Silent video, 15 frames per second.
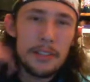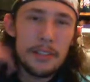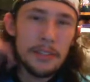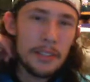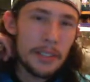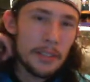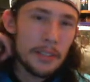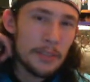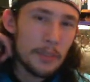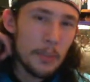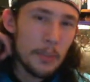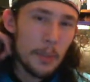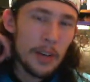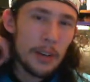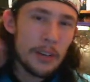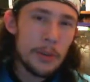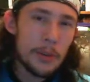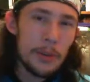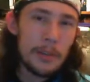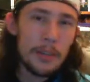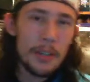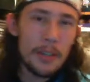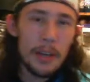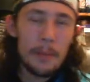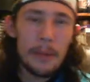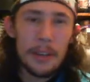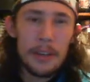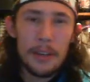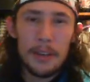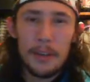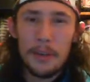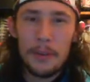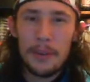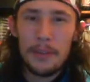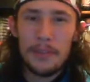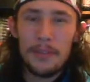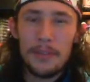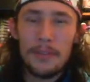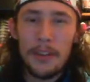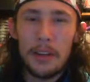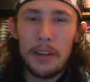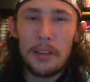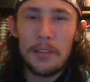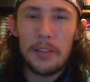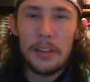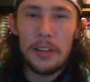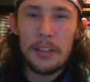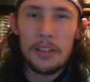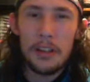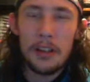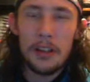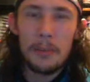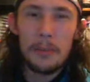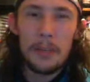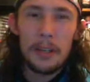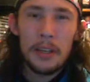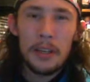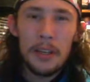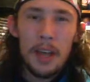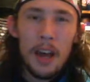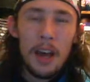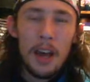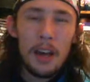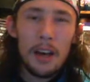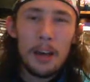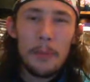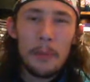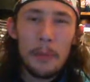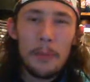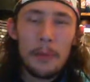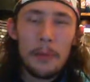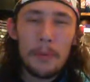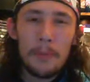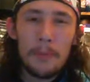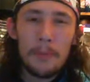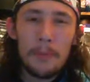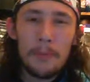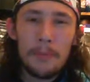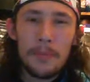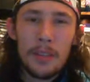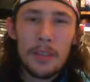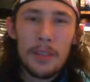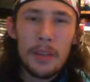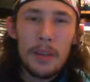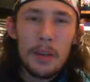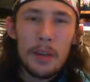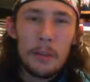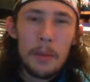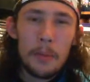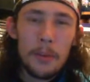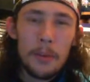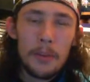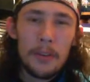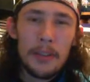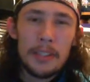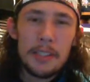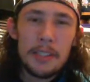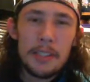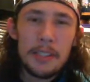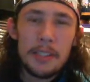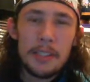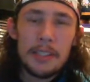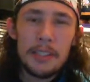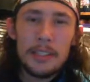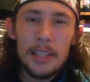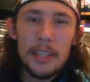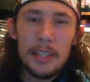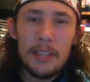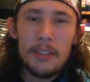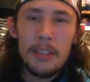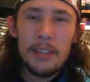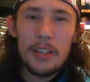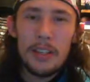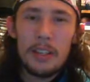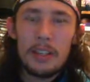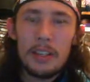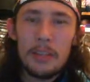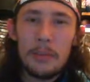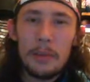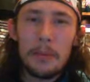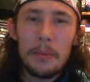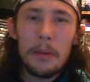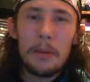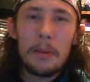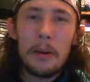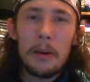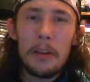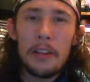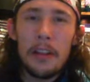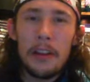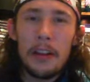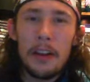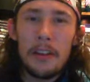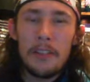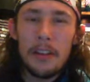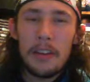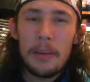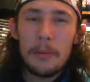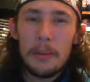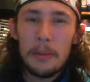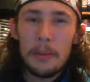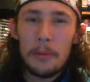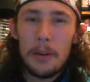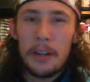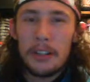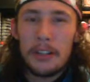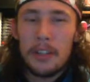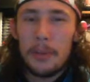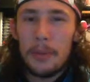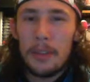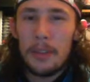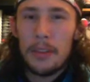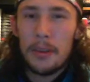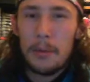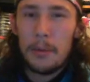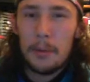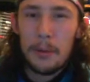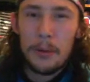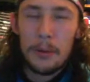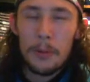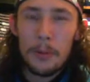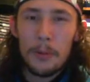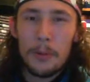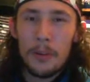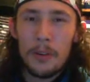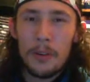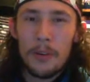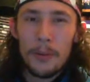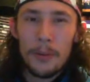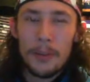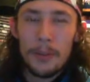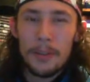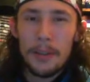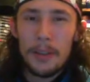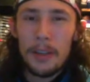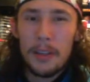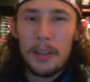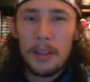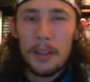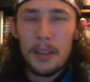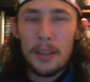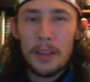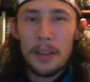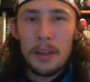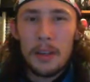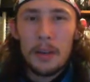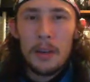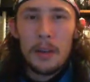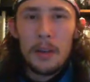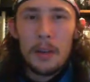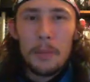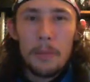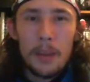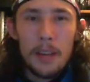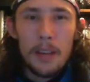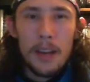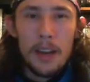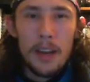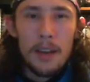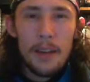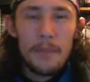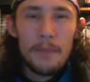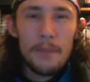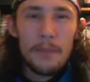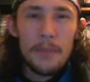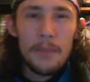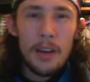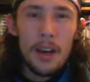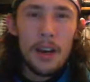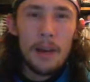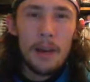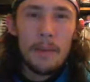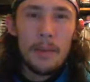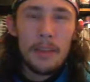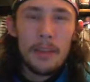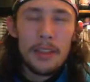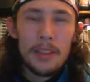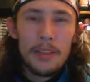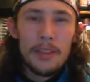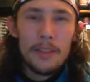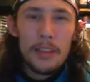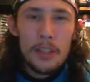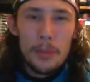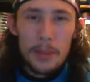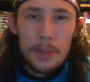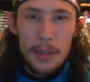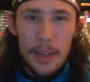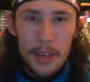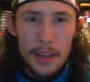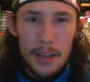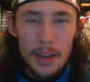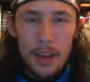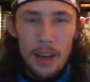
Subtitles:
last week or two I really got back into it and finally finished it up. My brother has the second season on DVD. Something may pawn that off him or watch it with him or the like. But yeah, I think I'll finish with that.